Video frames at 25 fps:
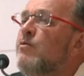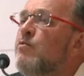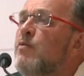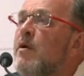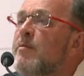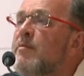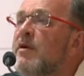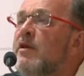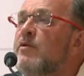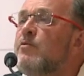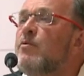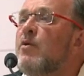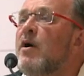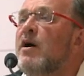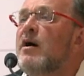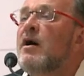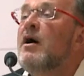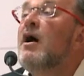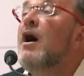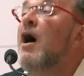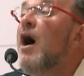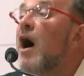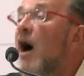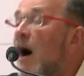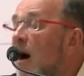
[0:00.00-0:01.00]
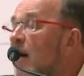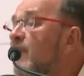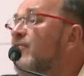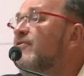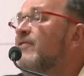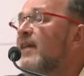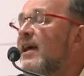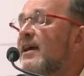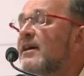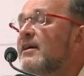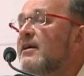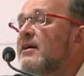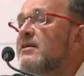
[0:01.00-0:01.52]
and women were half
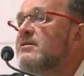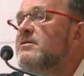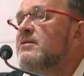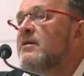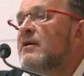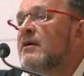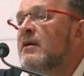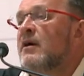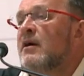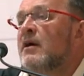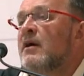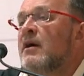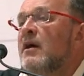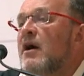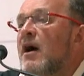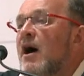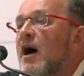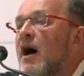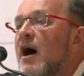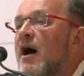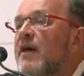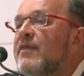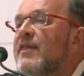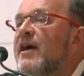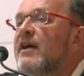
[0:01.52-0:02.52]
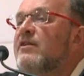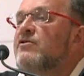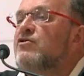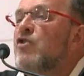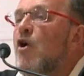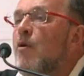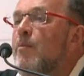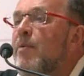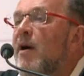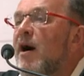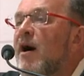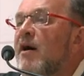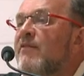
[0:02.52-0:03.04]
naked, their
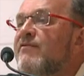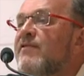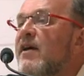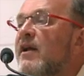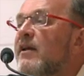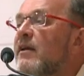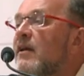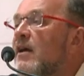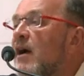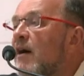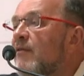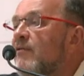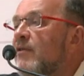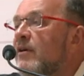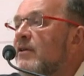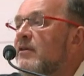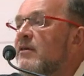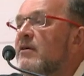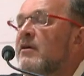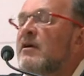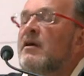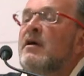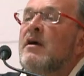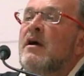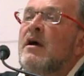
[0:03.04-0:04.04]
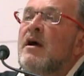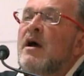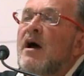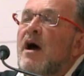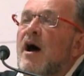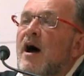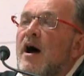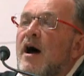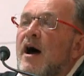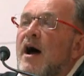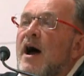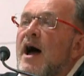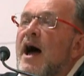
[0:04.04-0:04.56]
top half uncovered.
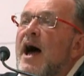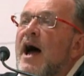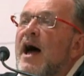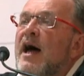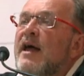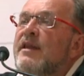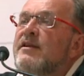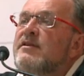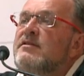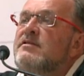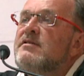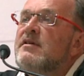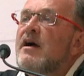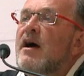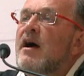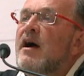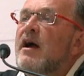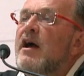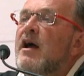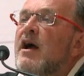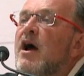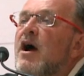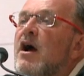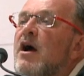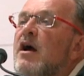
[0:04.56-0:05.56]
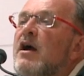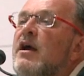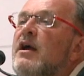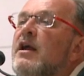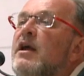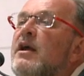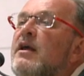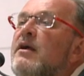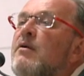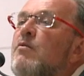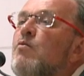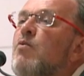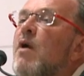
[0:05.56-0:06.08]
One of
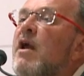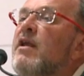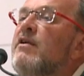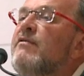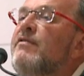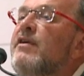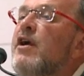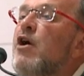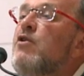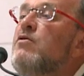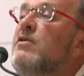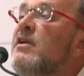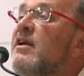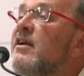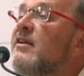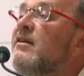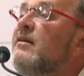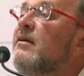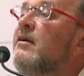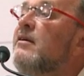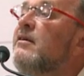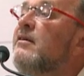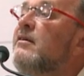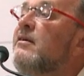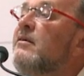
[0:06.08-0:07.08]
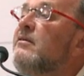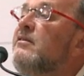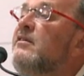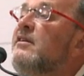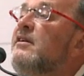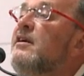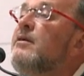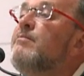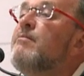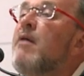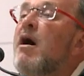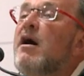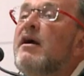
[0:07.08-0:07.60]
the only
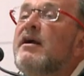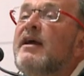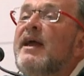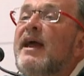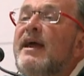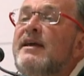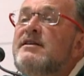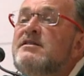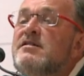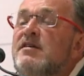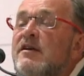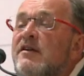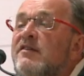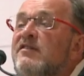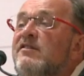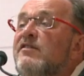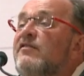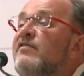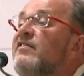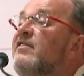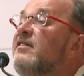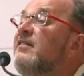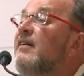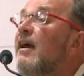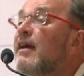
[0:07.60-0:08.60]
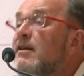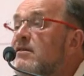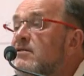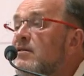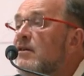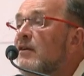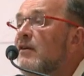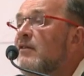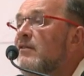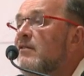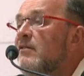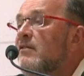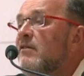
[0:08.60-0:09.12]
demarcators of
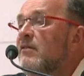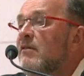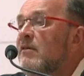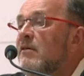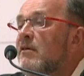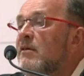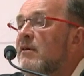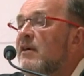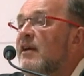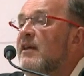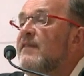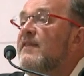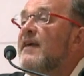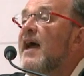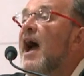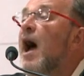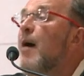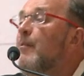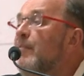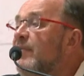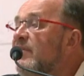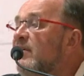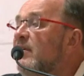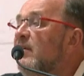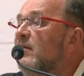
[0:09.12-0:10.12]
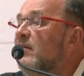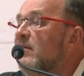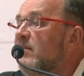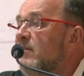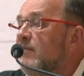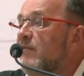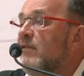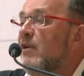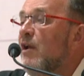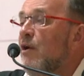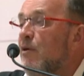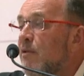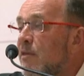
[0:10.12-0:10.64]
status in the absence
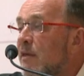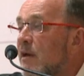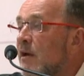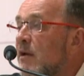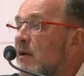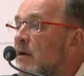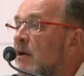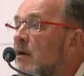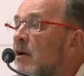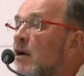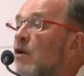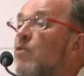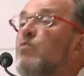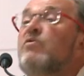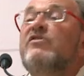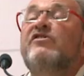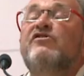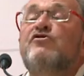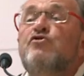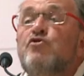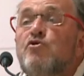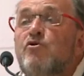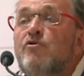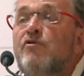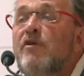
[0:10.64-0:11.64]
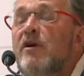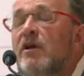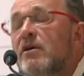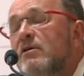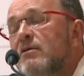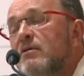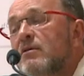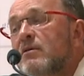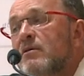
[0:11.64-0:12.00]
of clothing was jewelry.